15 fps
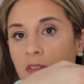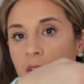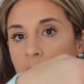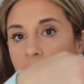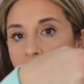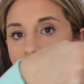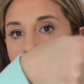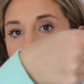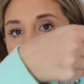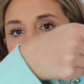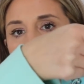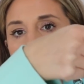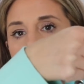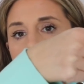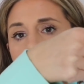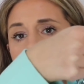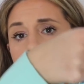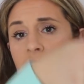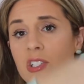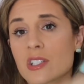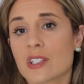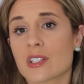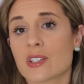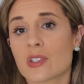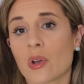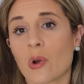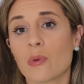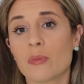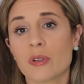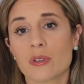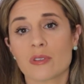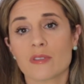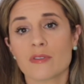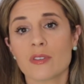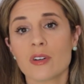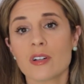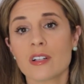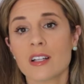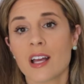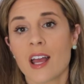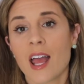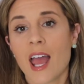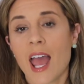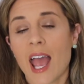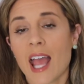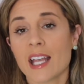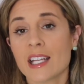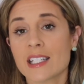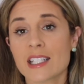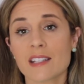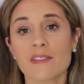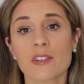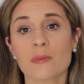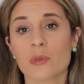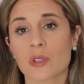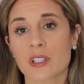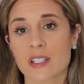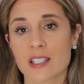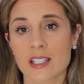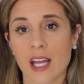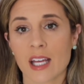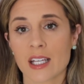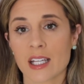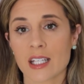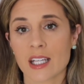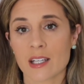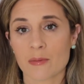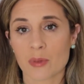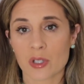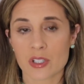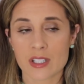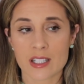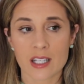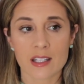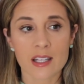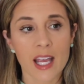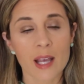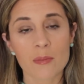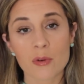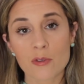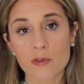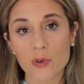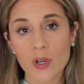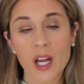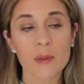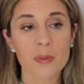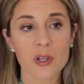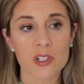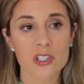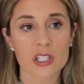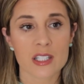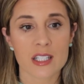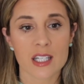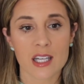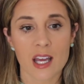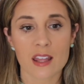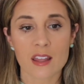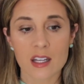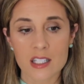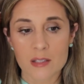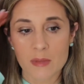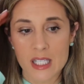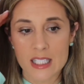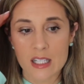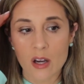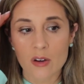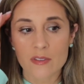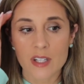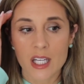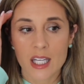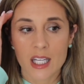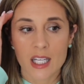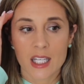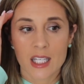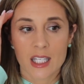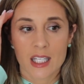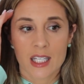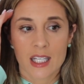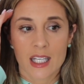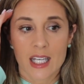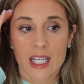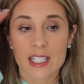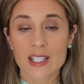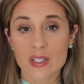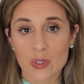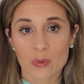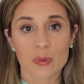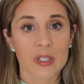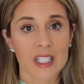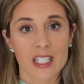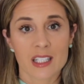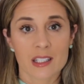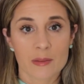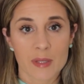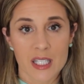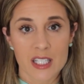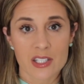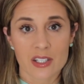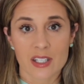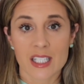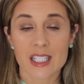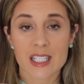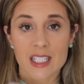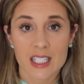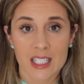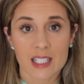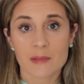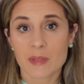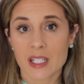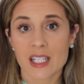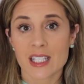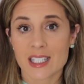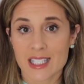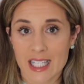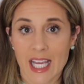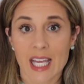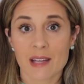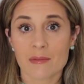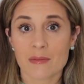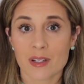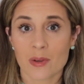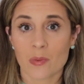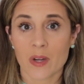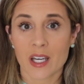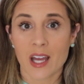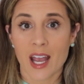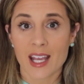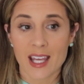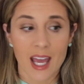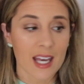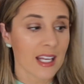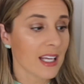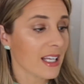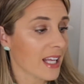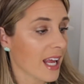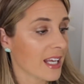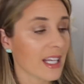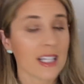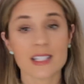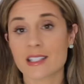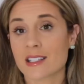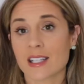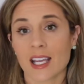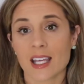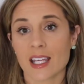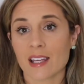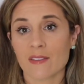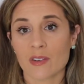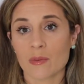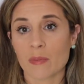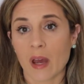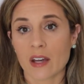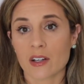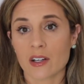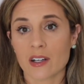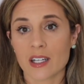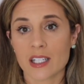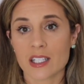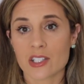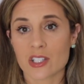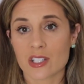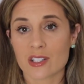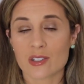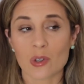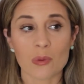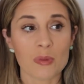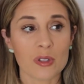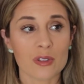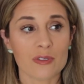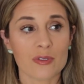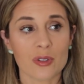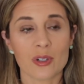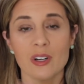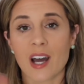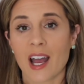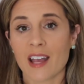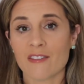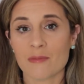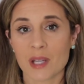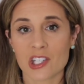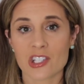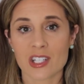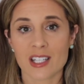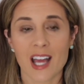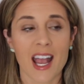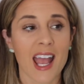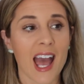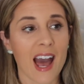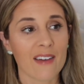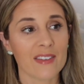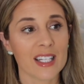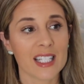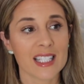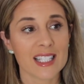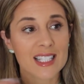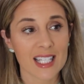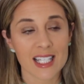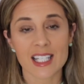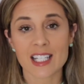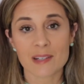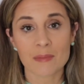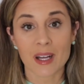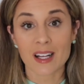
the bag oh it is just so beautiful and it's even more stunning in person like before I purchased it I thought to myself it's so pretty in the picture. Is it going to be the same when I get it? And it's like even better. It is just so beautiful. I've mentioned I have it sitting in my